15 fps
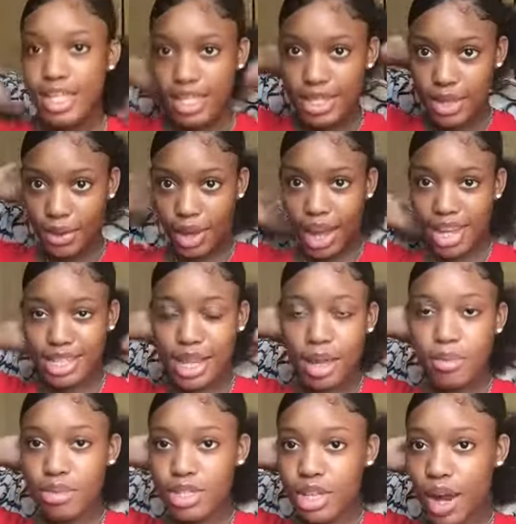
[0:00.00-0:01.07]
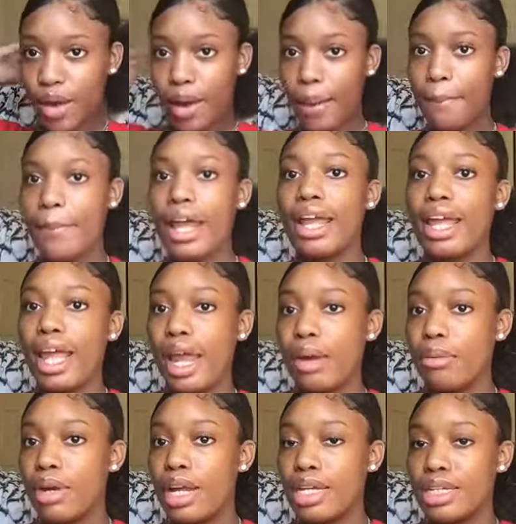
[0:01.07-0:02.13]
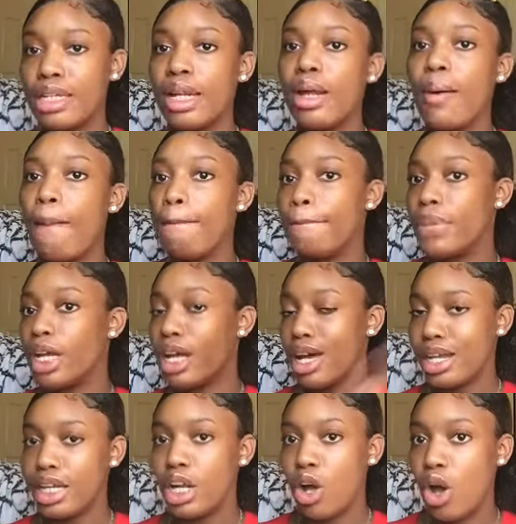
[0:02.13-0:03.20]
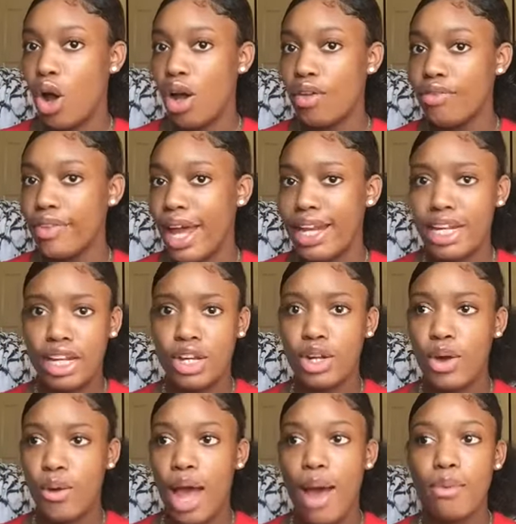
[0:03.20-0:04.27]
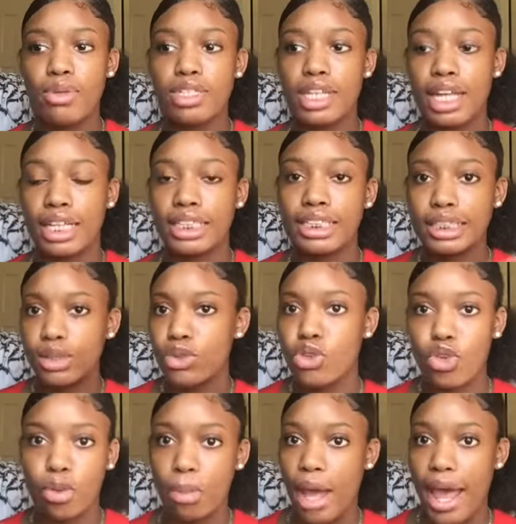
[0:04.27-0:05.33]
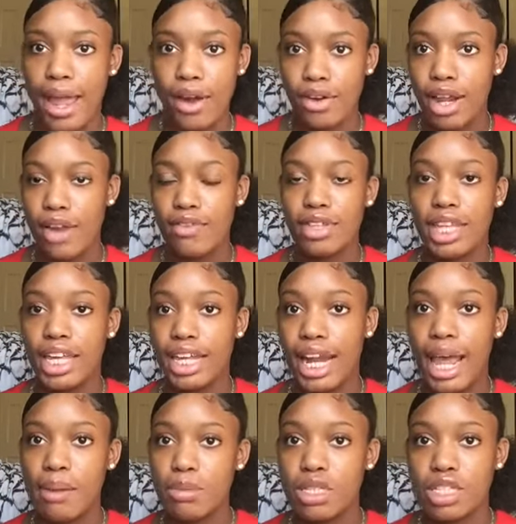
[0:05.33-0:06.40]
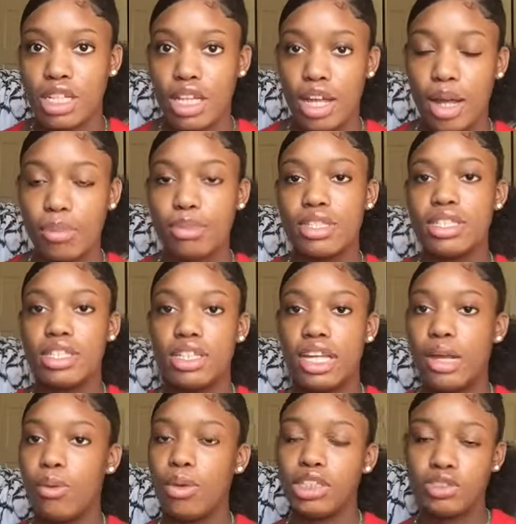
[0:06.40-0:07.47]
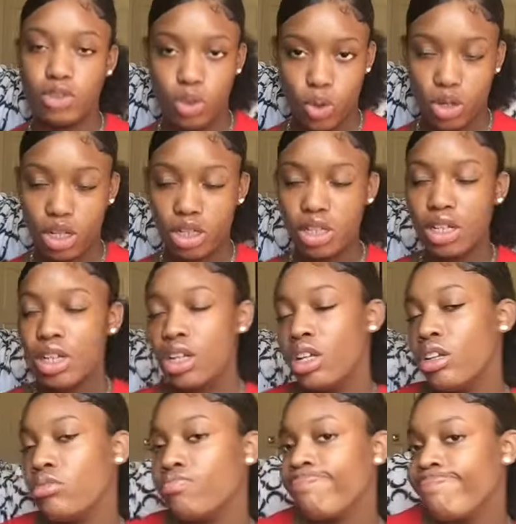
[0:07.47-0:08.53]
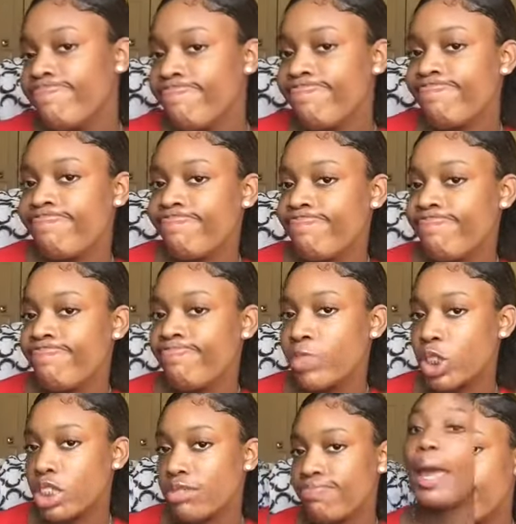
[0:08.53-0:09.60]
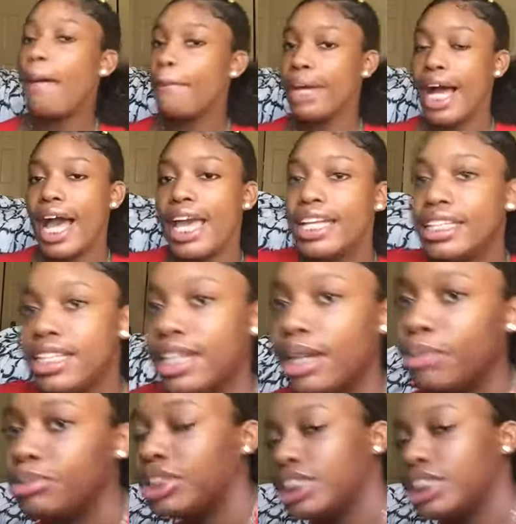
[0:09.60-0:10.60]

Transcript: So guys, I'm sorry, my camera ended up cutting off. I didn't know. I was like still doing my hair and everything, and I happened to look up and see that it wasn't recording. So yeah, but I ended up